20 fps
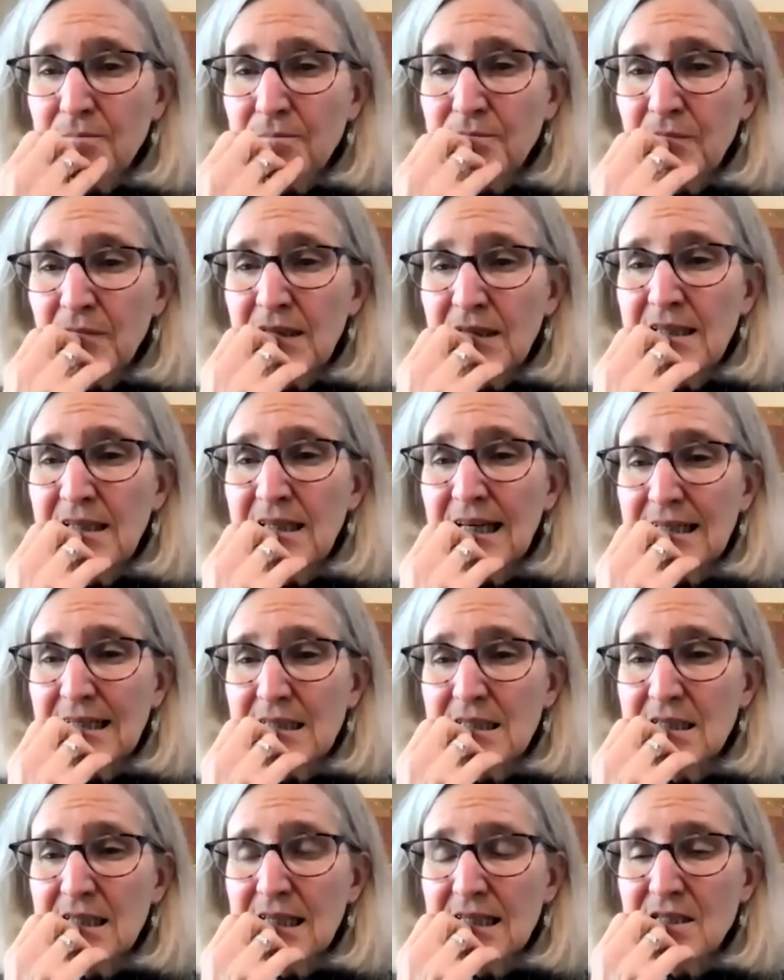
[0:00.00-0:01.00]

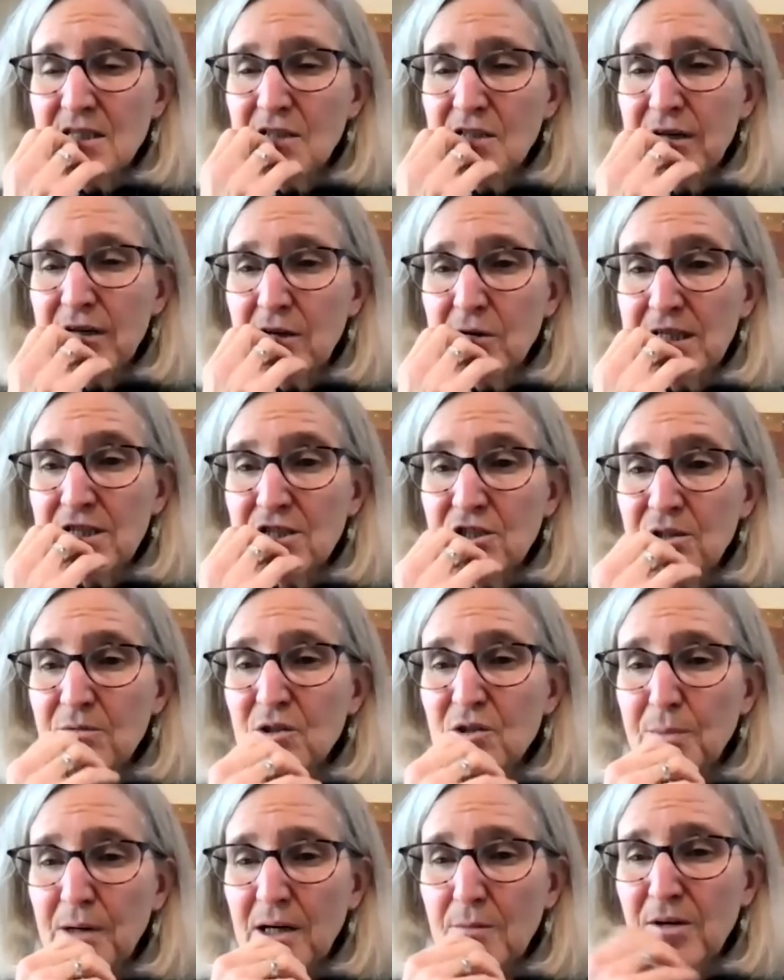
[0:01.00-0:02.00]
Yes, that's a great question. So
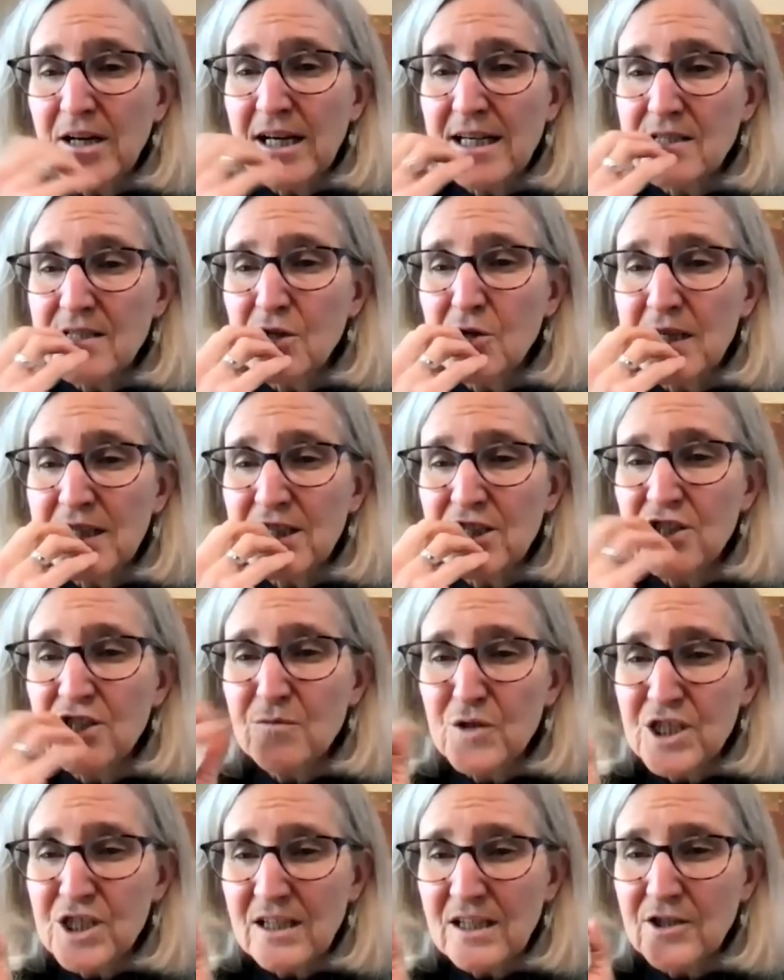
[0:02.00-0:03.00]
Barbara has a question,
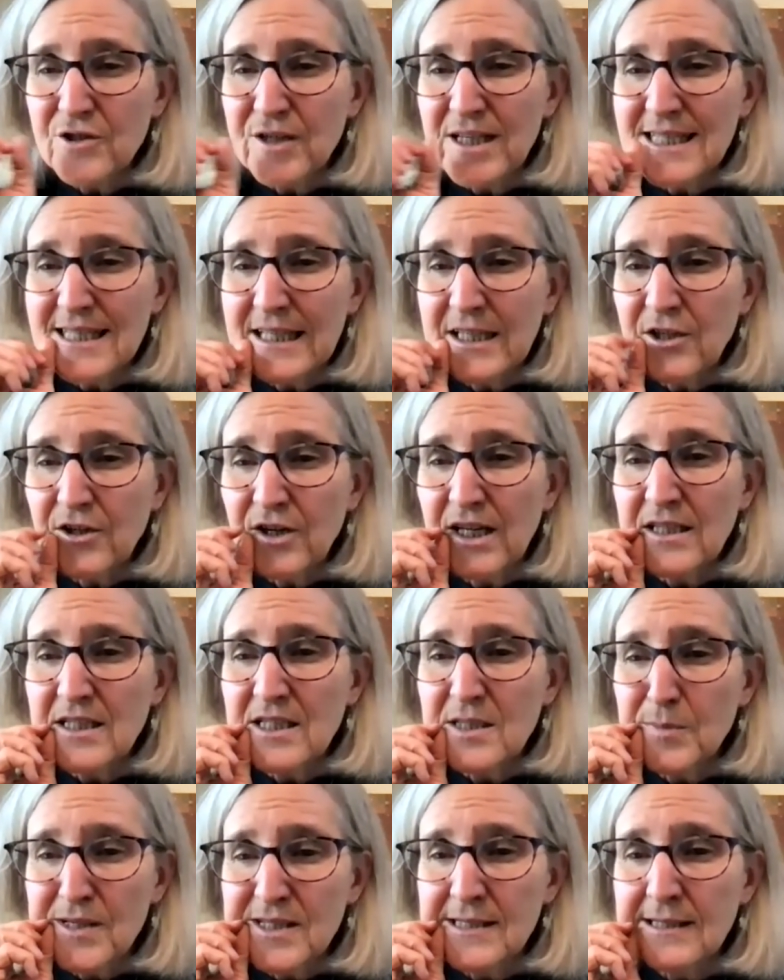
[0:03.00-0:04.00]
which I'll address later, on
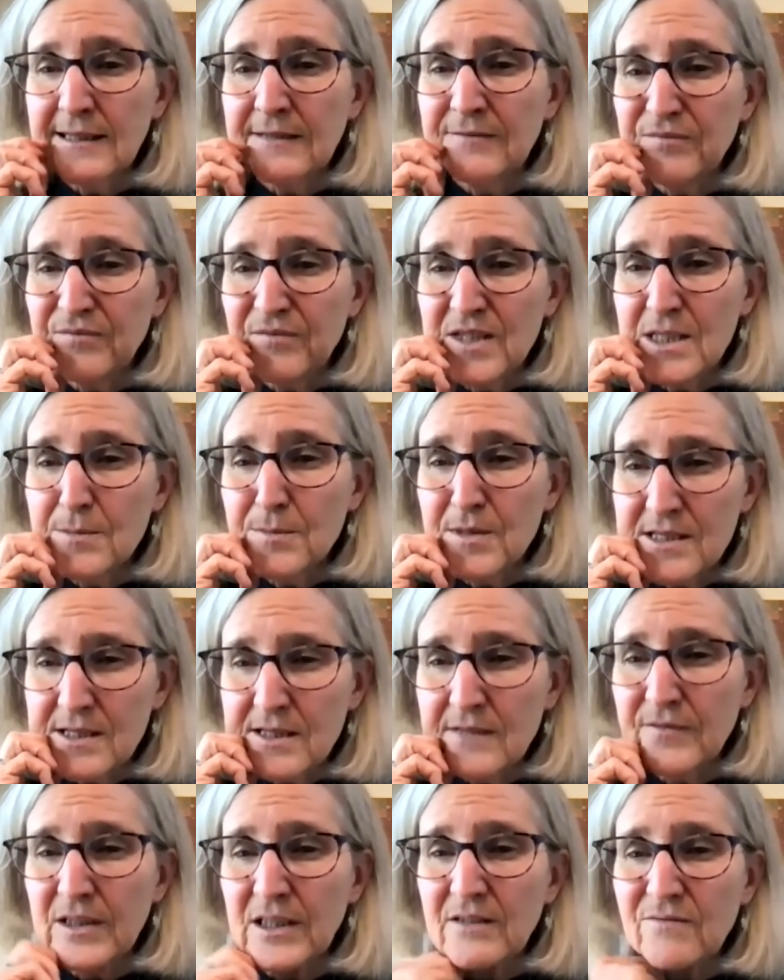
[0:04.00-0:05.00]

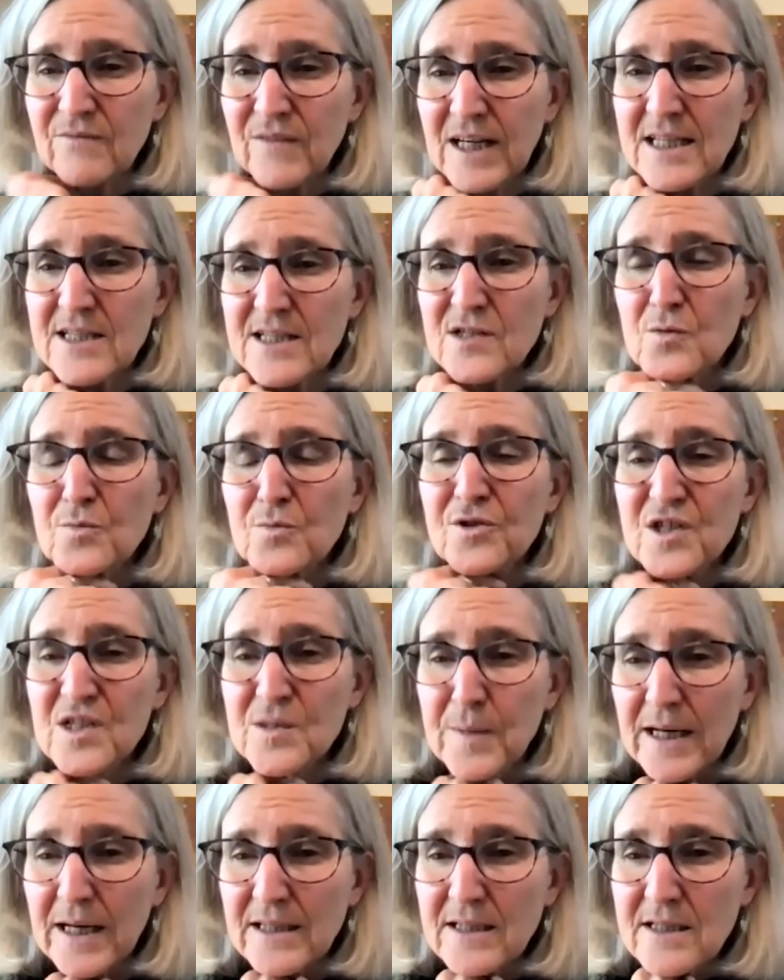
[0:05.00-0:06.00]
specific advice or
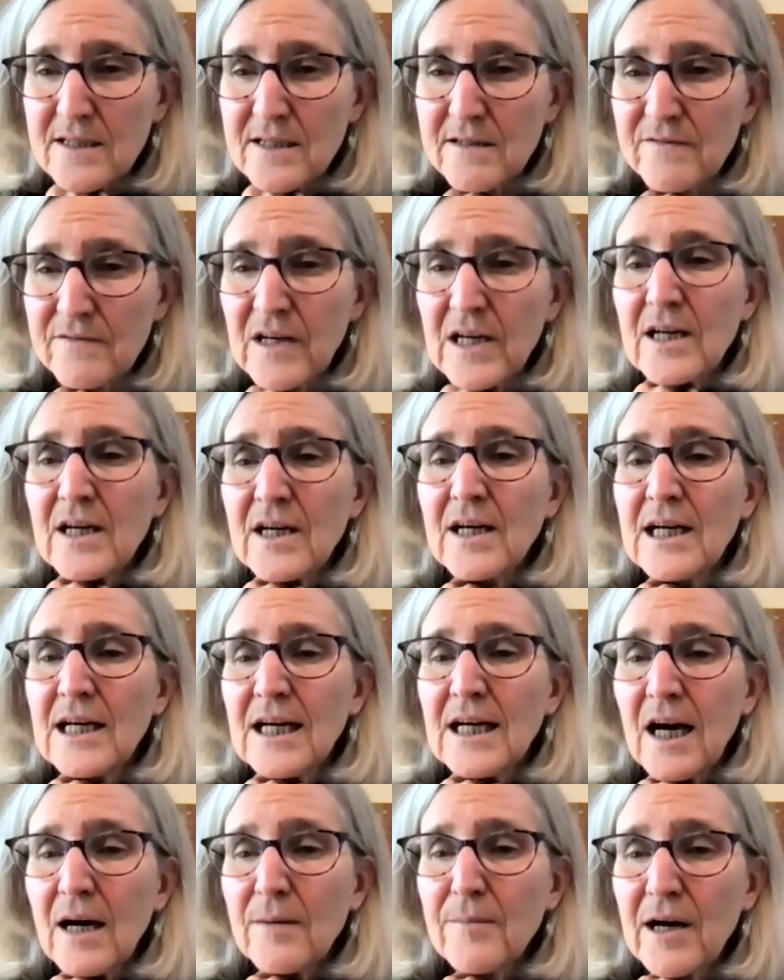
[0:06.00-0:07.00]
perspective
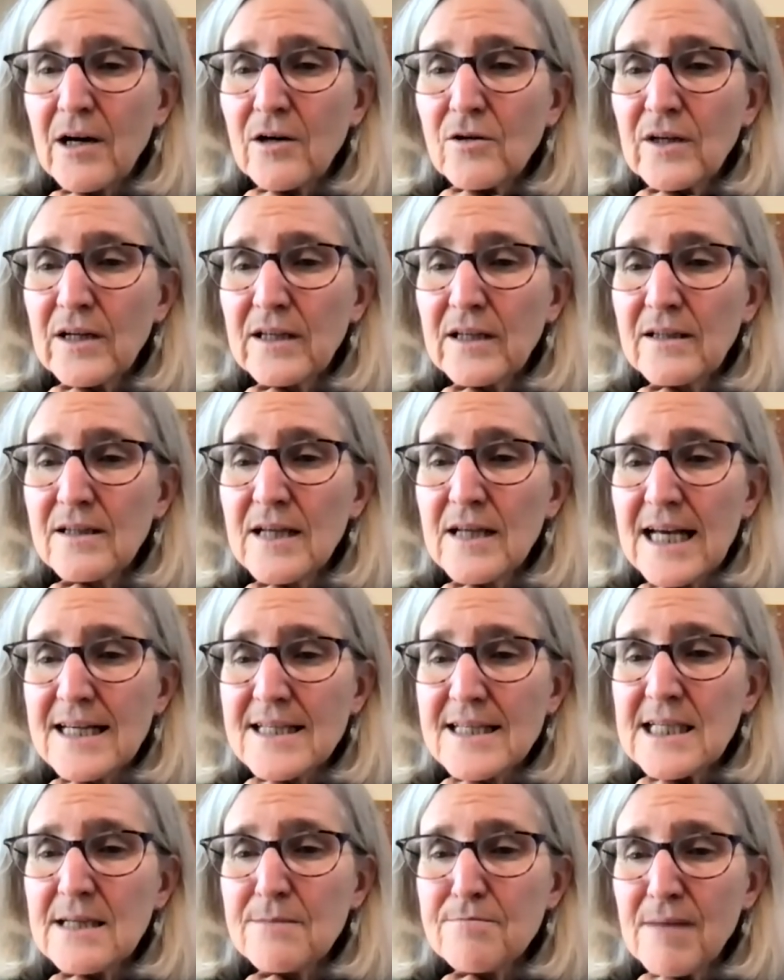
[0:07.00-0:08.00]
about
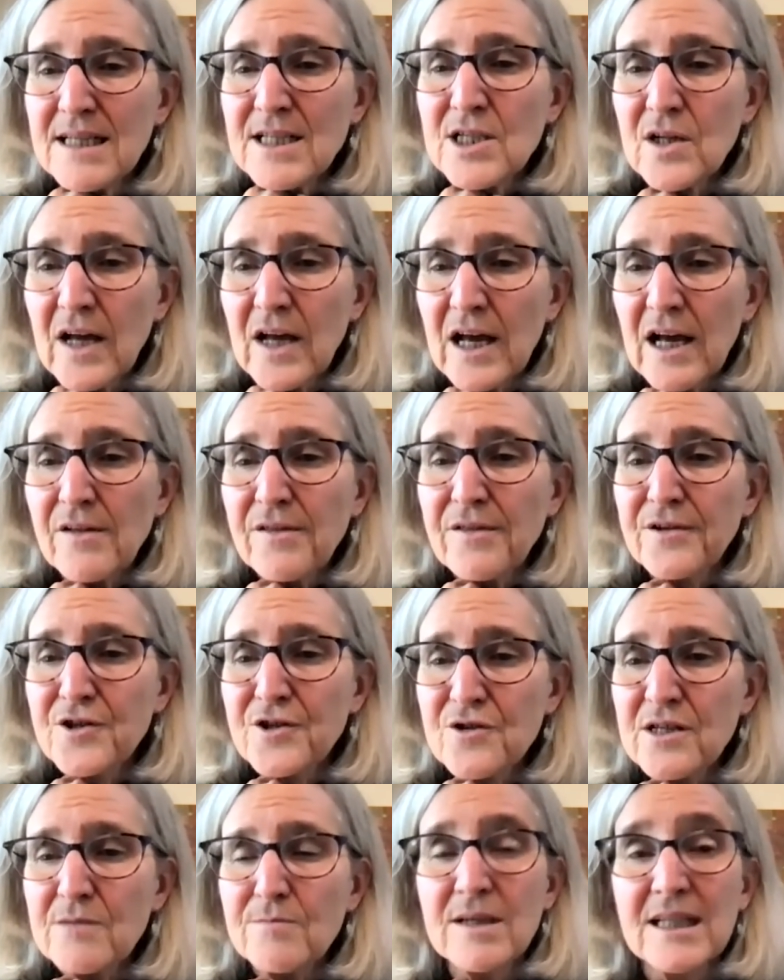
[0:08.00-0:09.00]
SE mental health
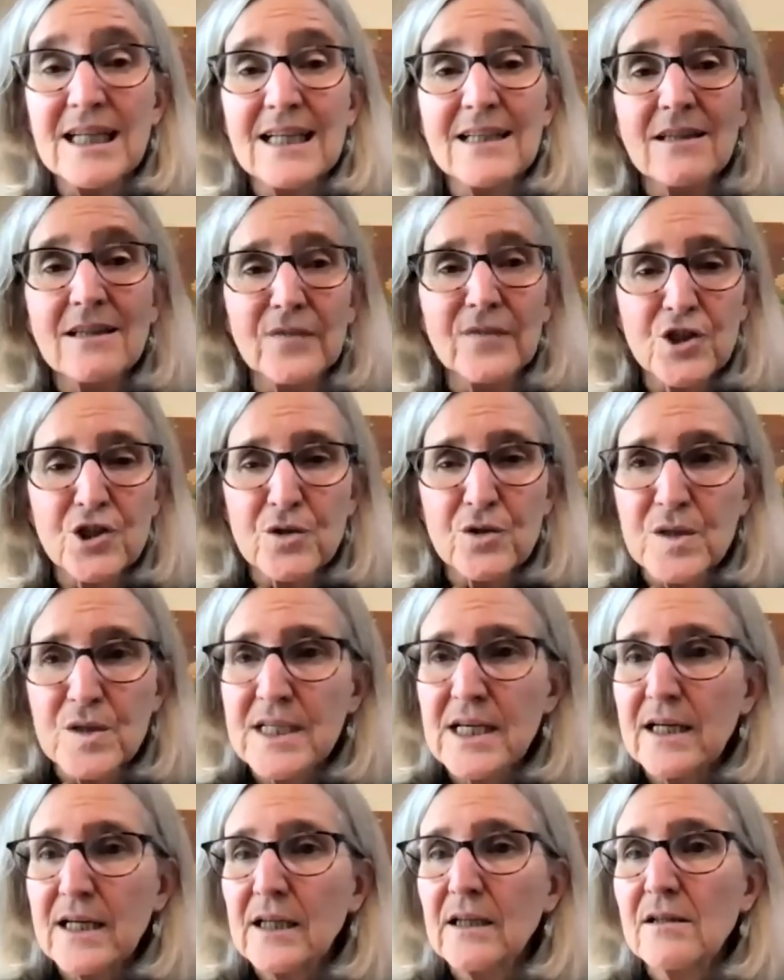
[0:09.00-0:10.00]
treatment in the virtual
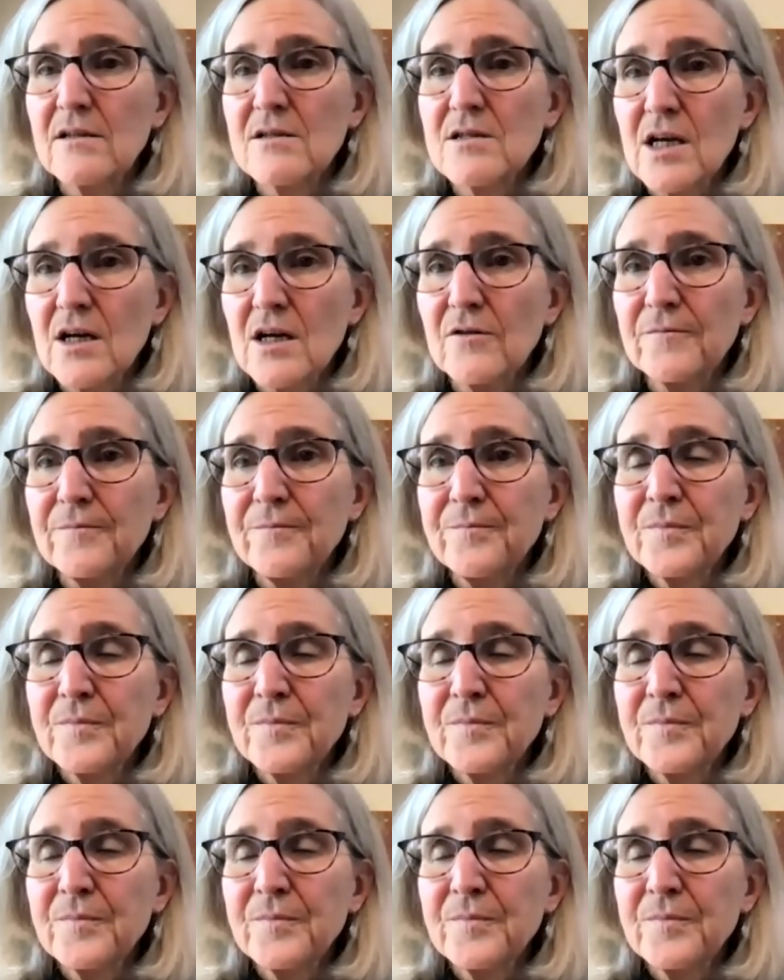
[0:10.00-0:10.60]
setting. So